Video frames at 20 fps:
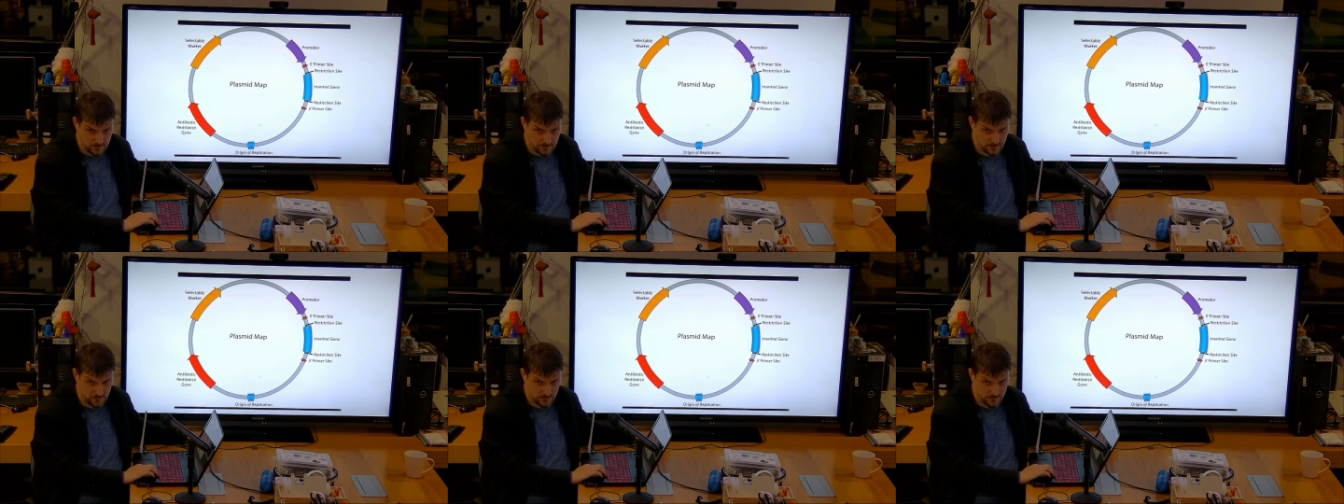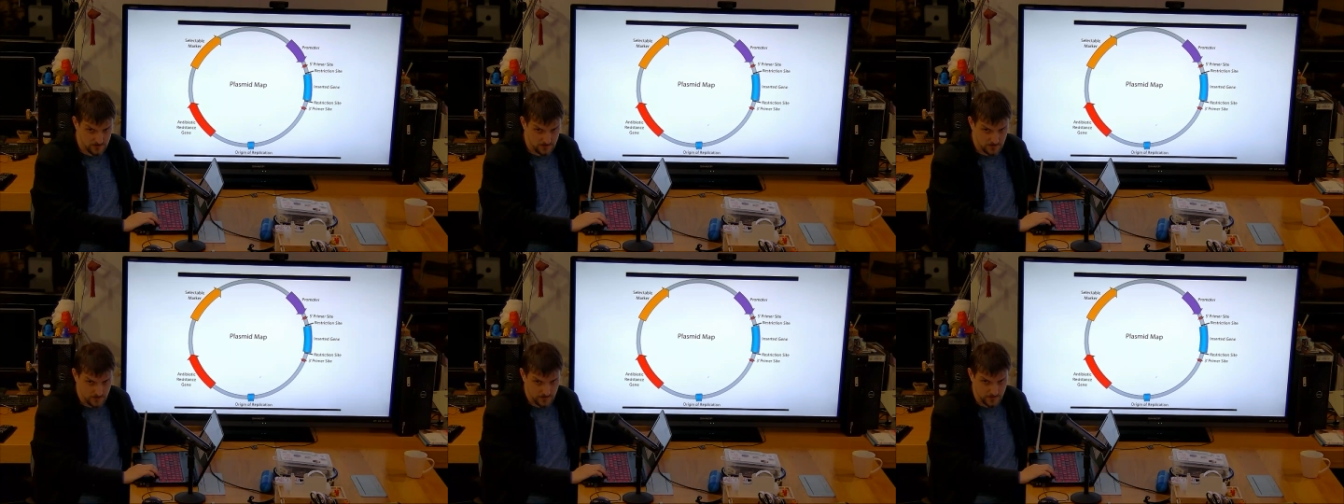
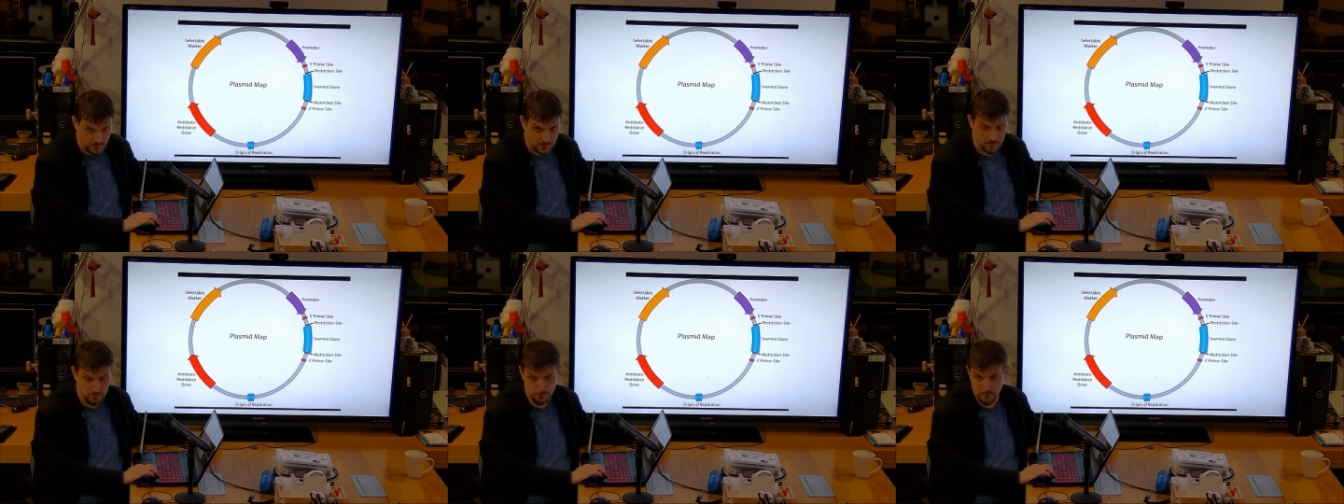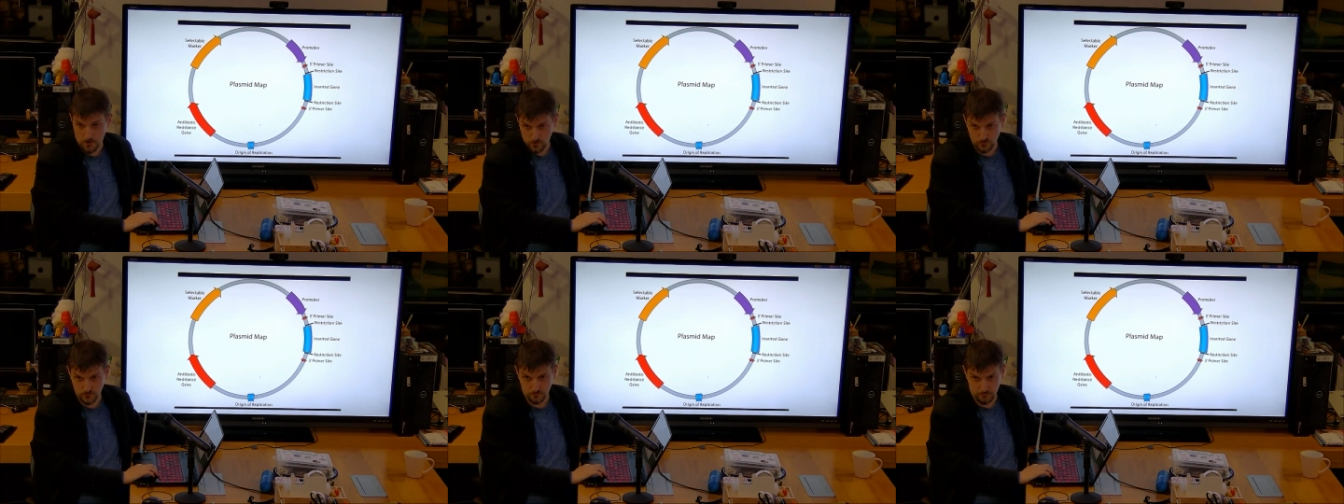like most
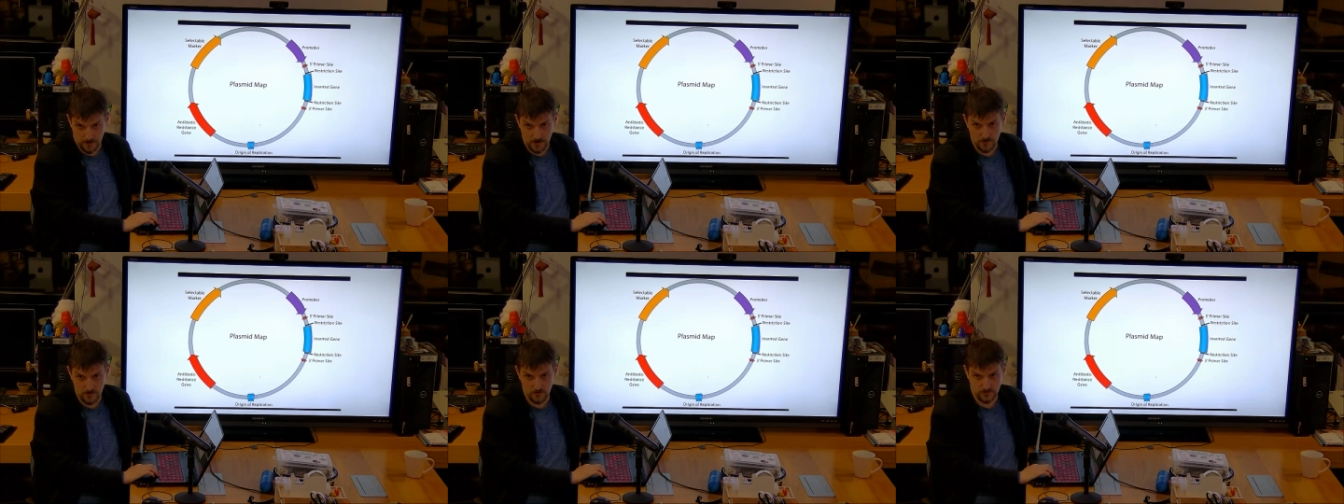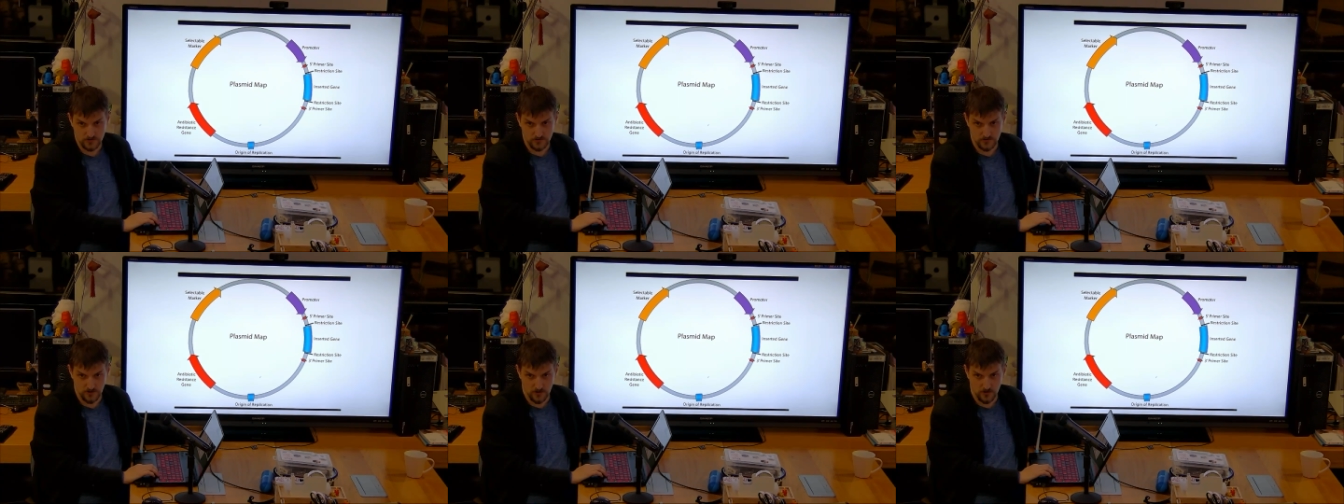
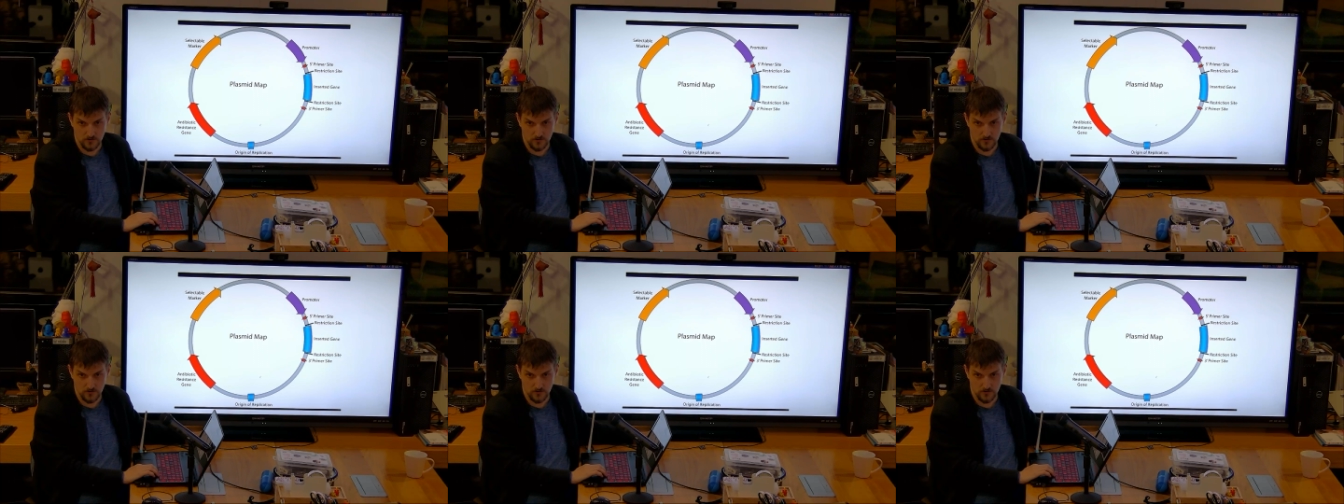biotechnologies,